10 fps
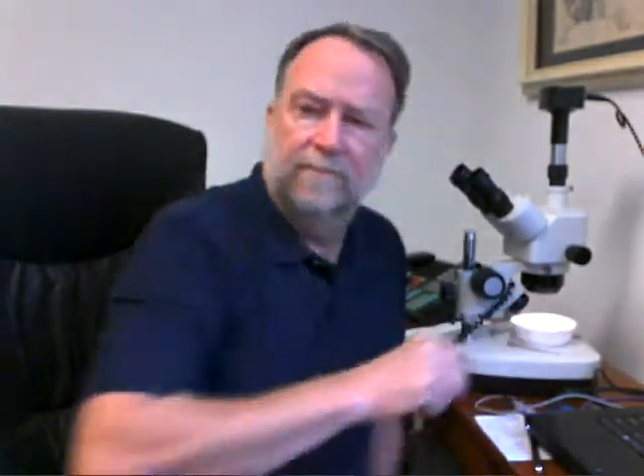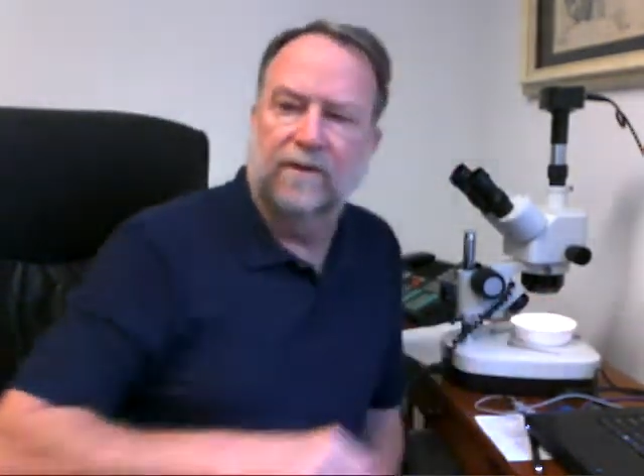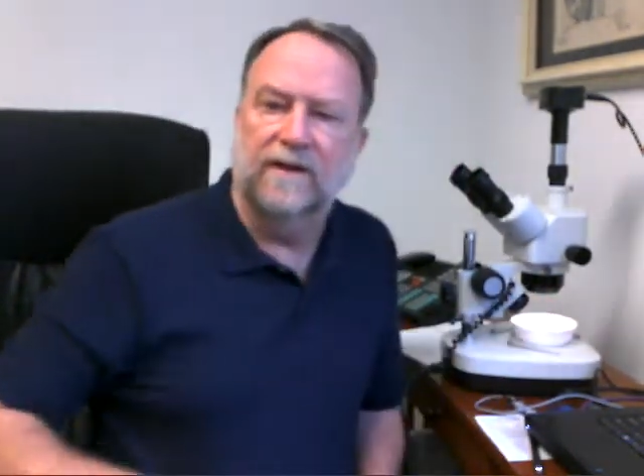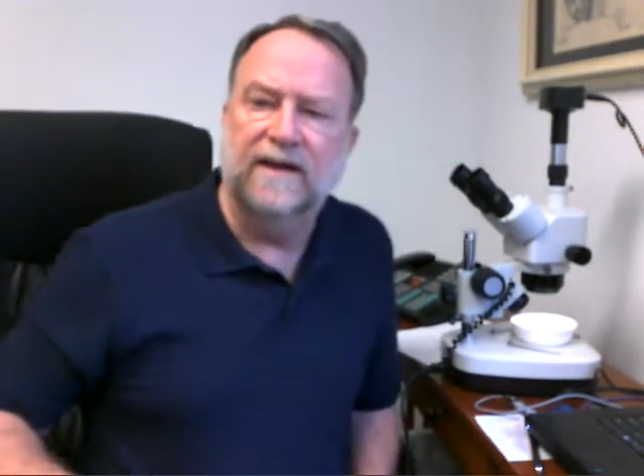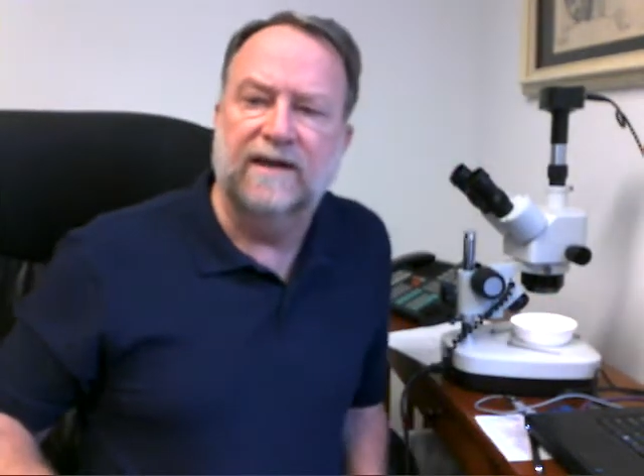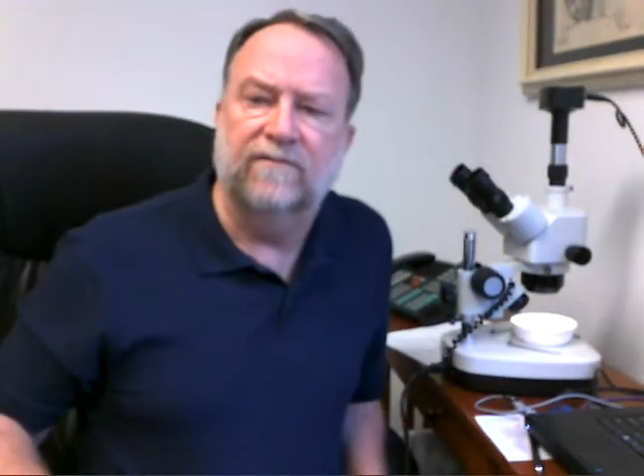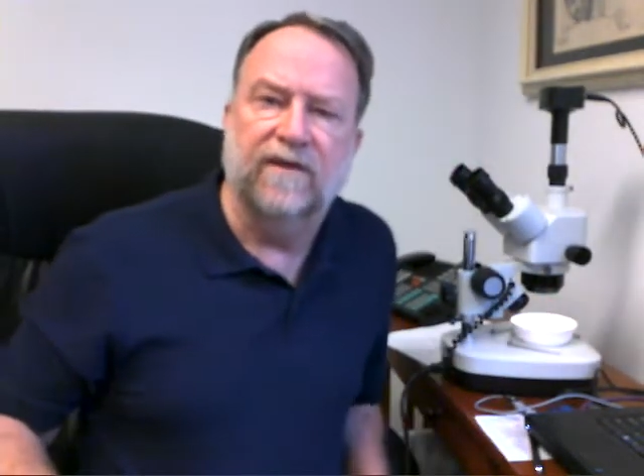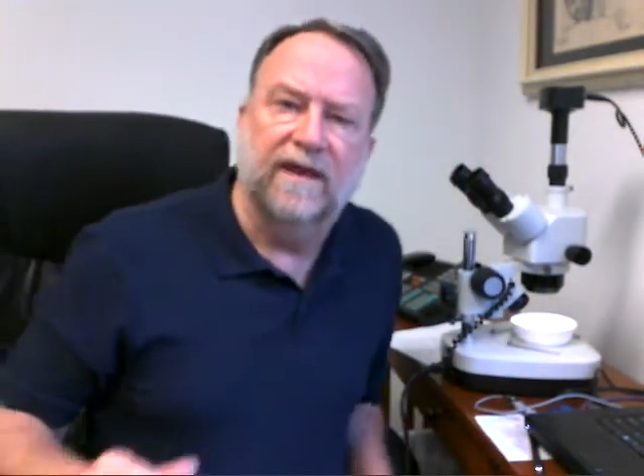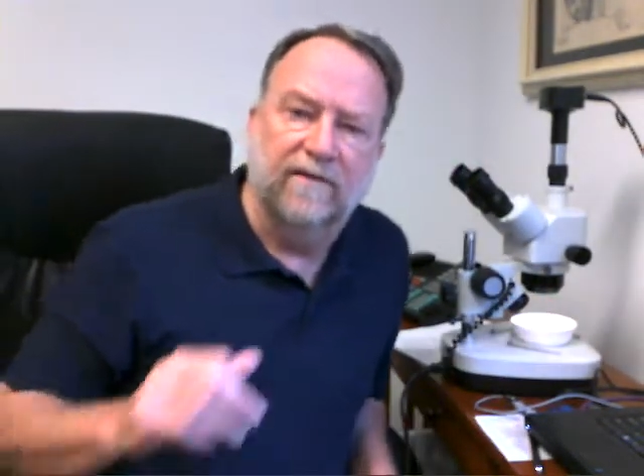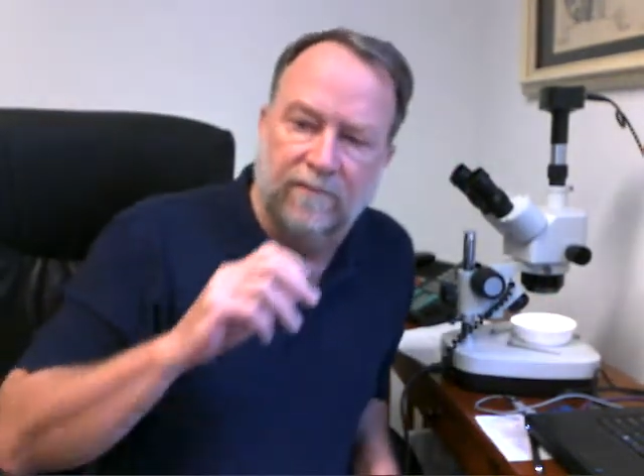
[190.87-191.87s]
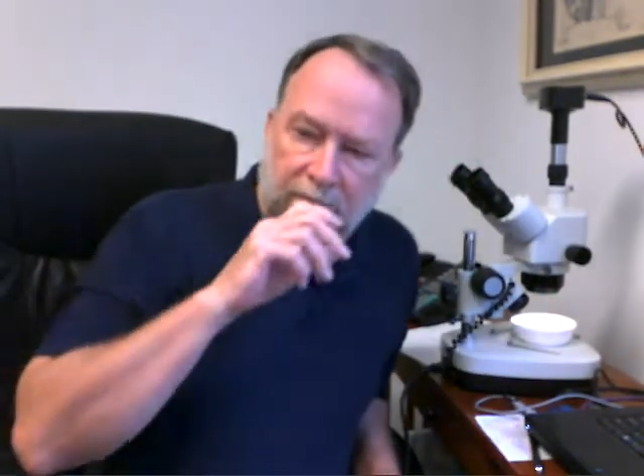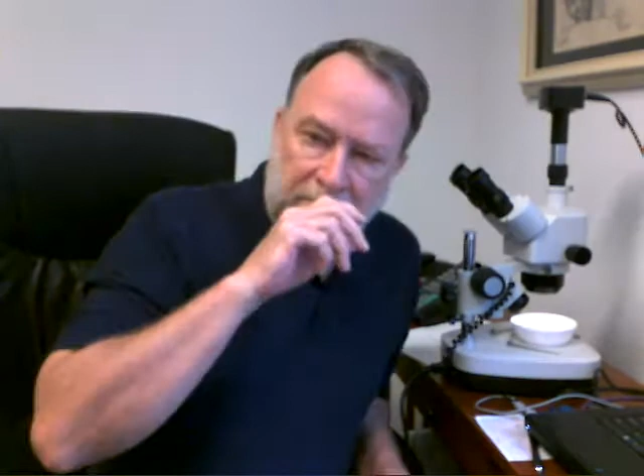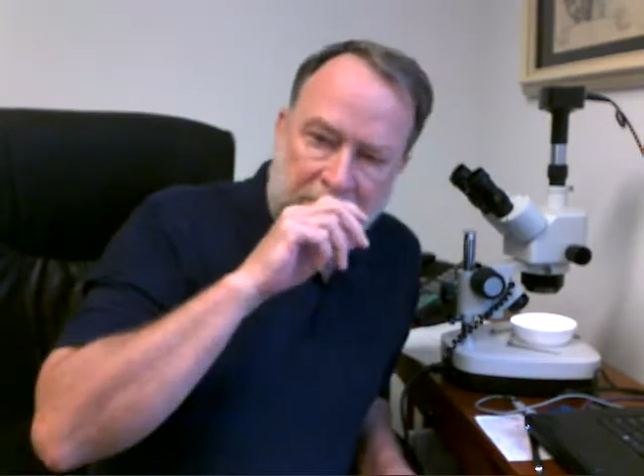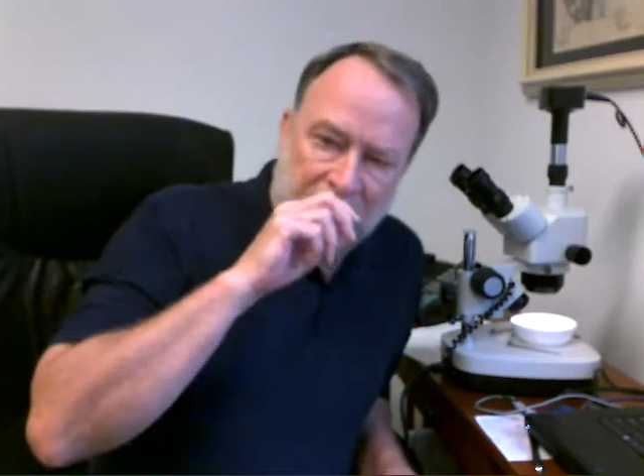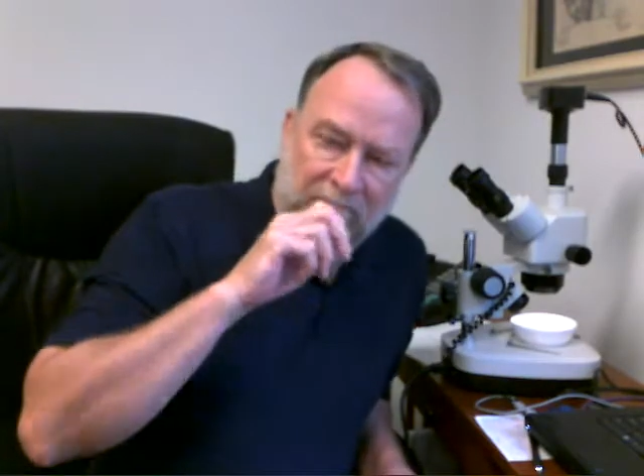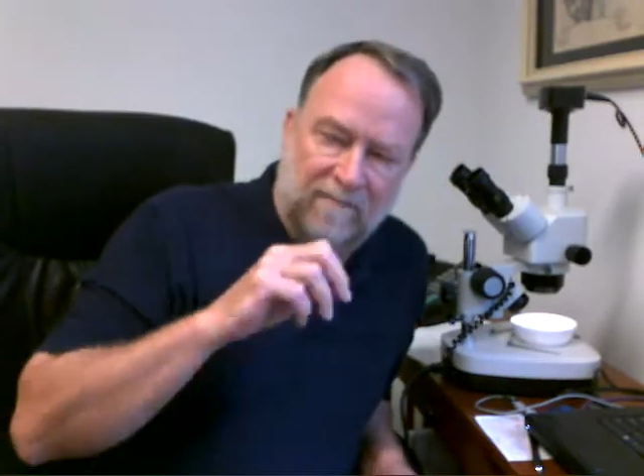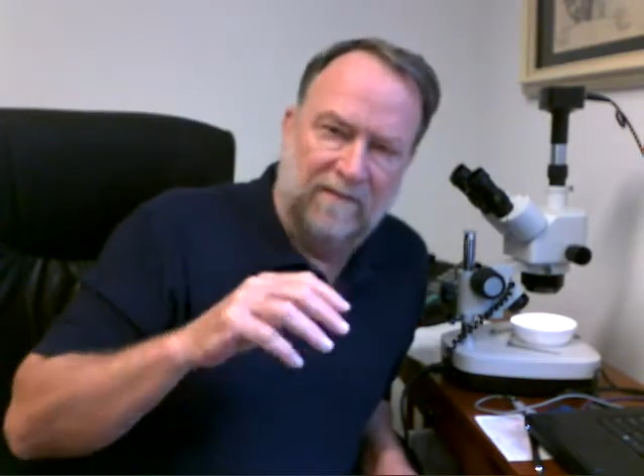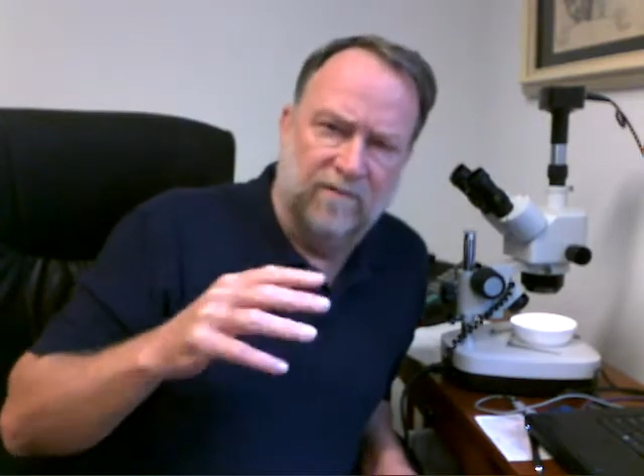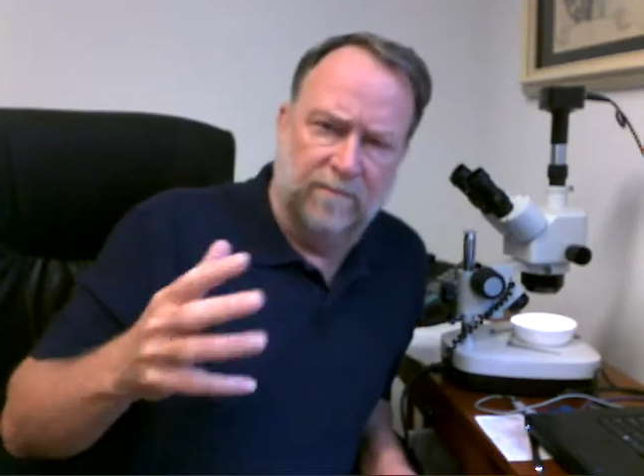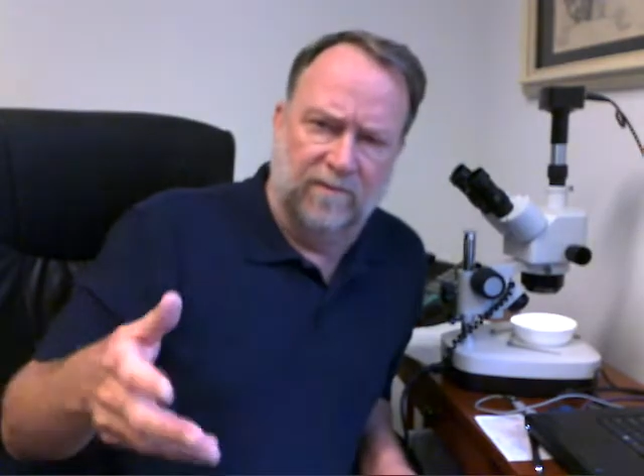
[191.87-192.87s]
believe that if
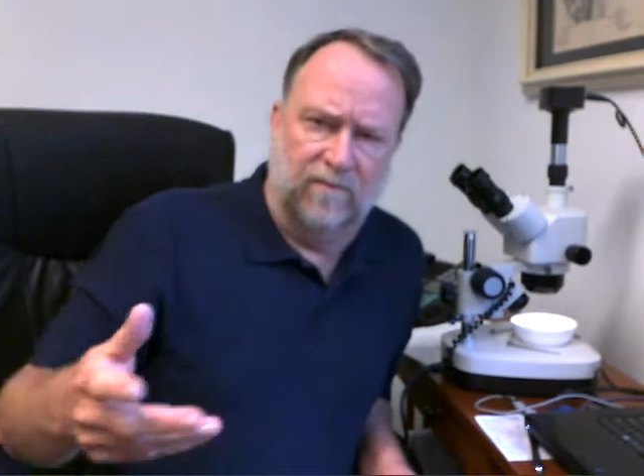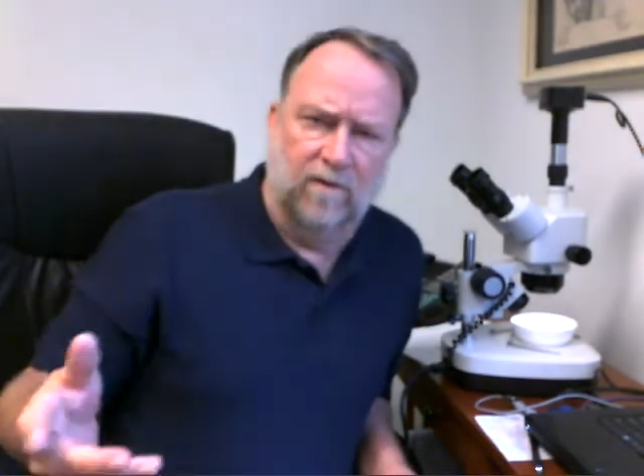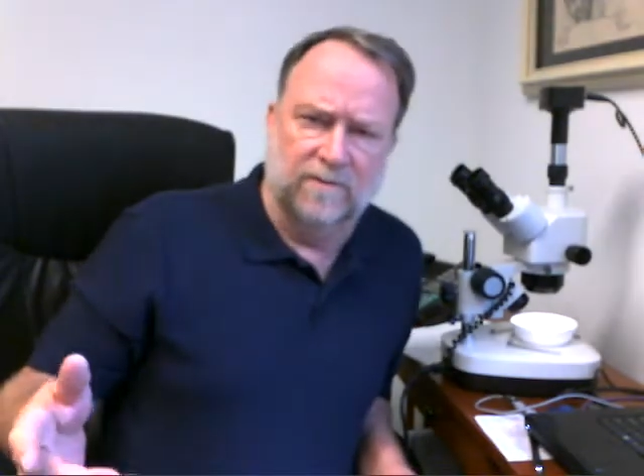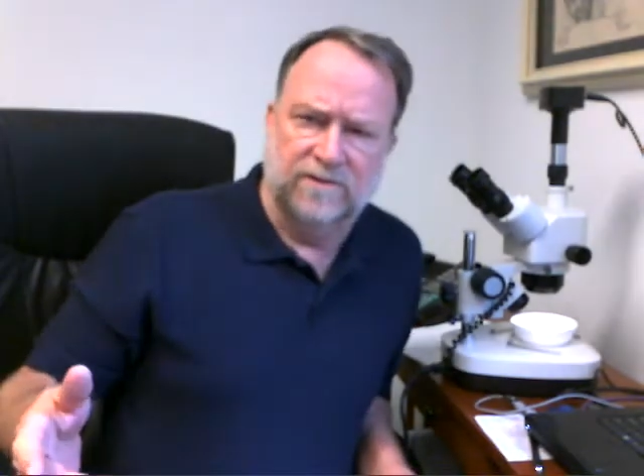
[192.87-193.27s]
you perform